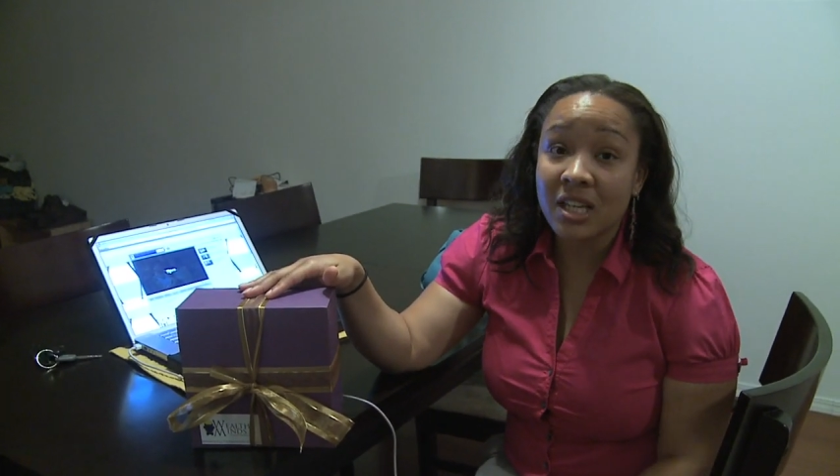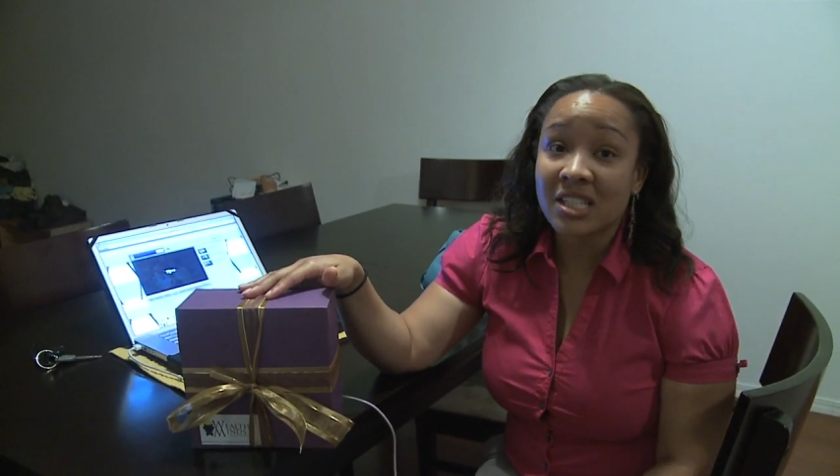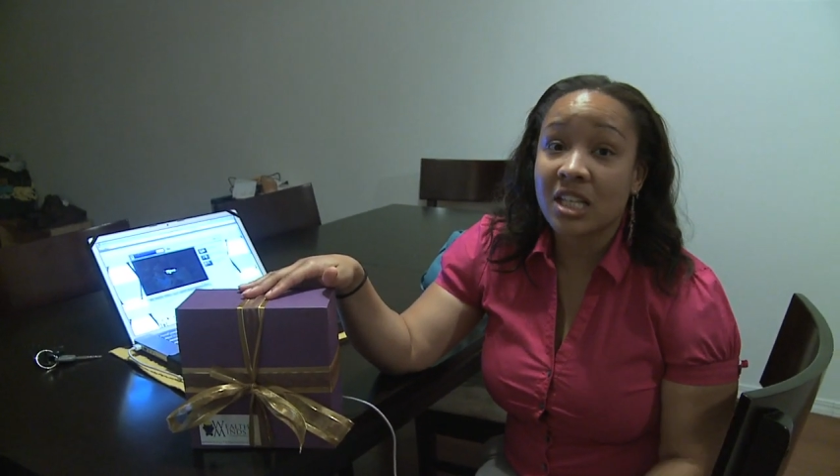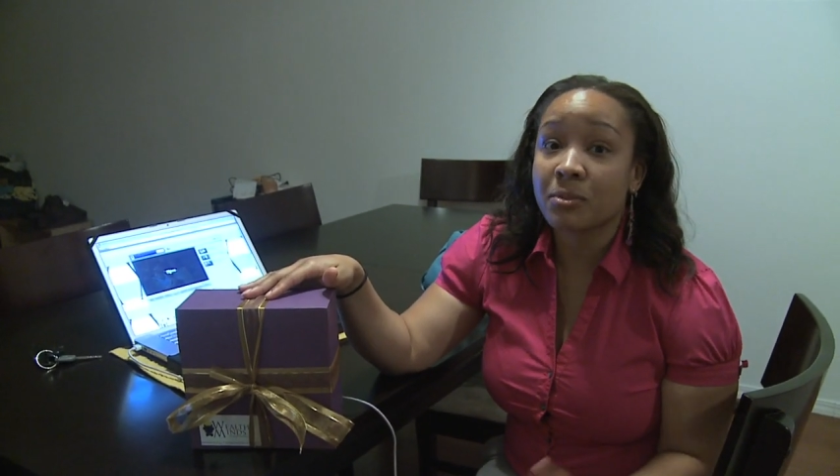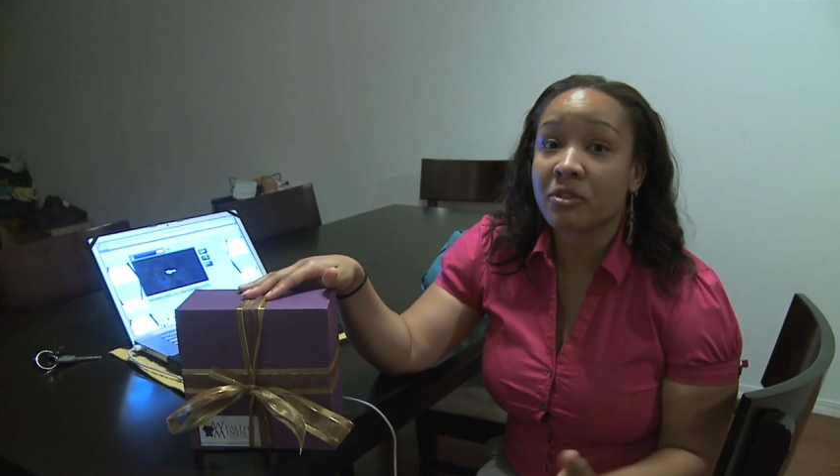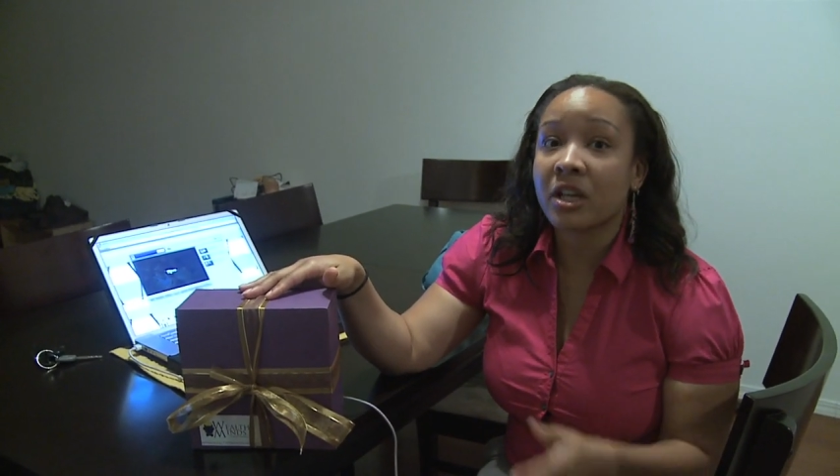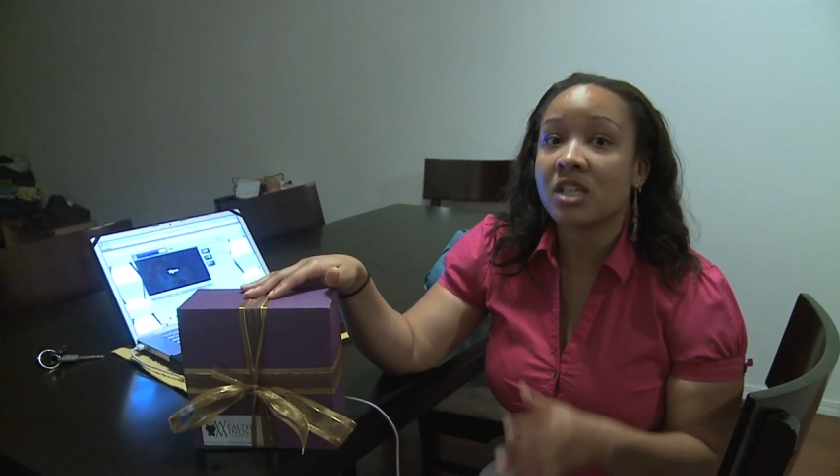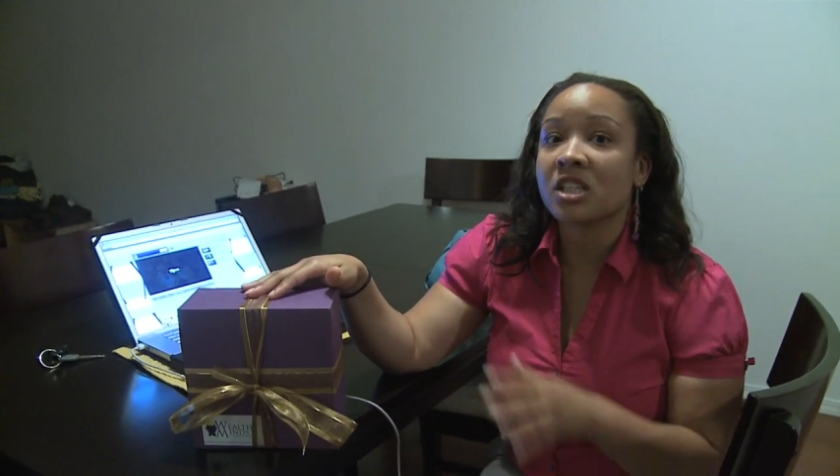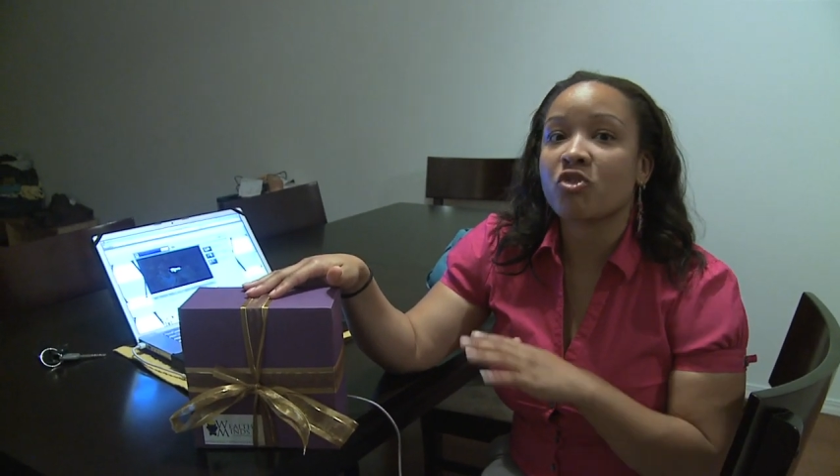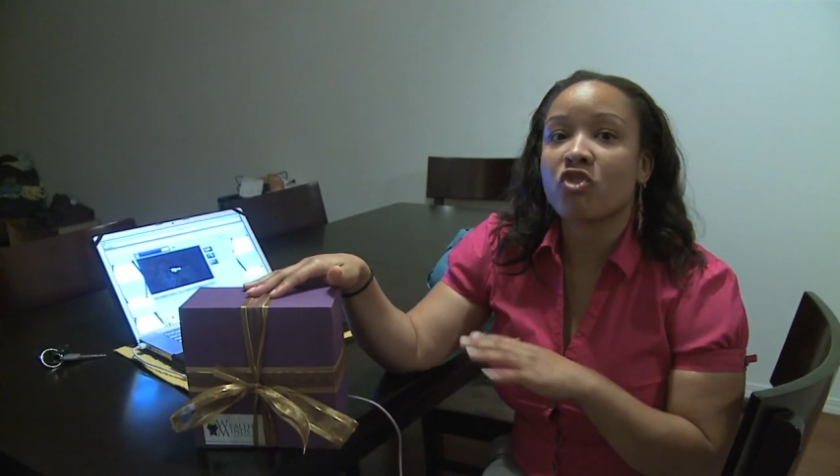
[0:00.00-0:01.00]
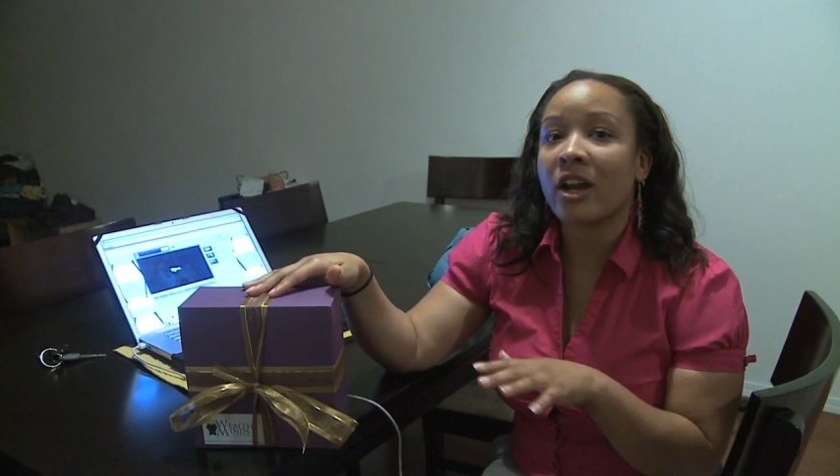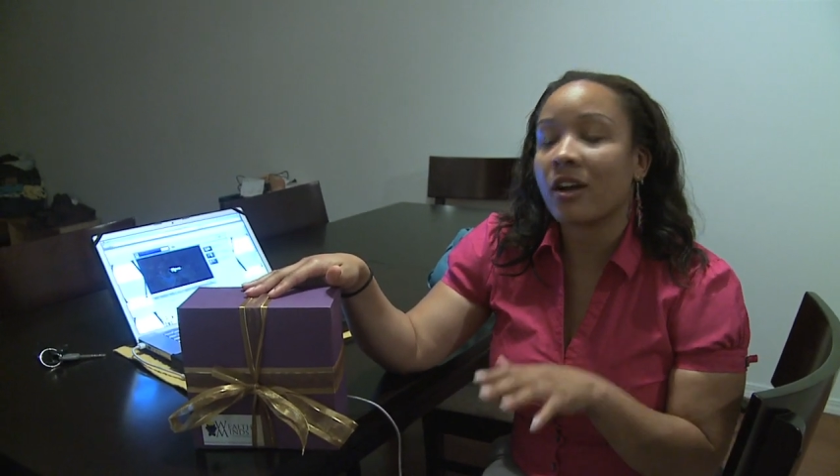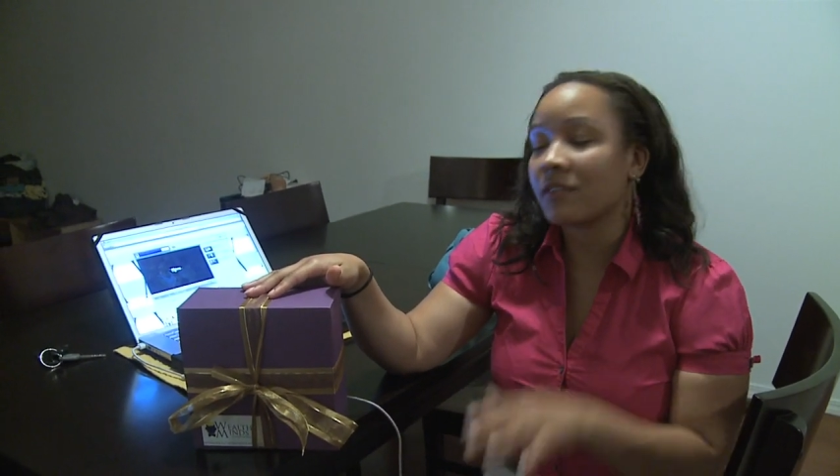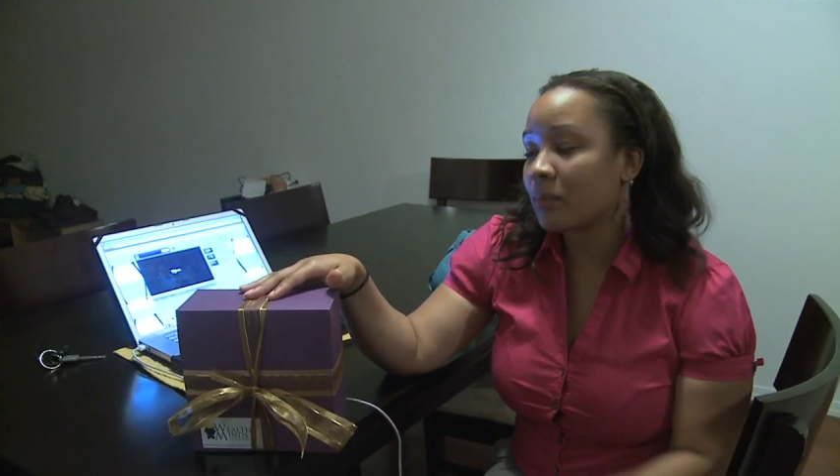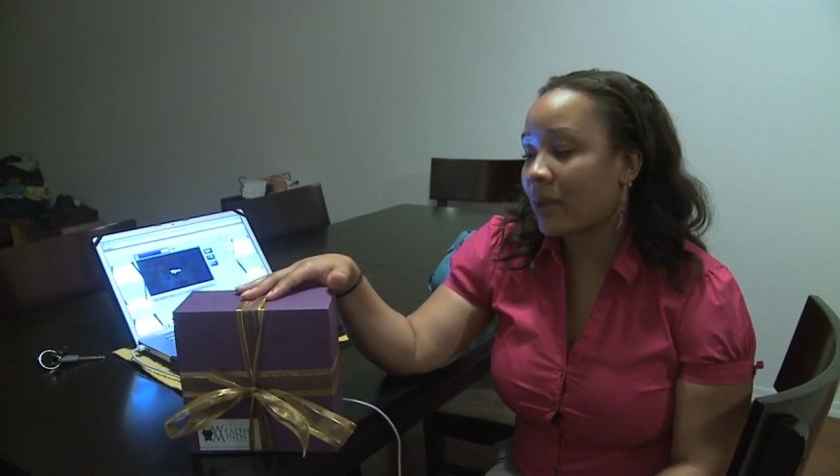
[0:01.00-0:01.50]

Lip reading: his inspiration right off the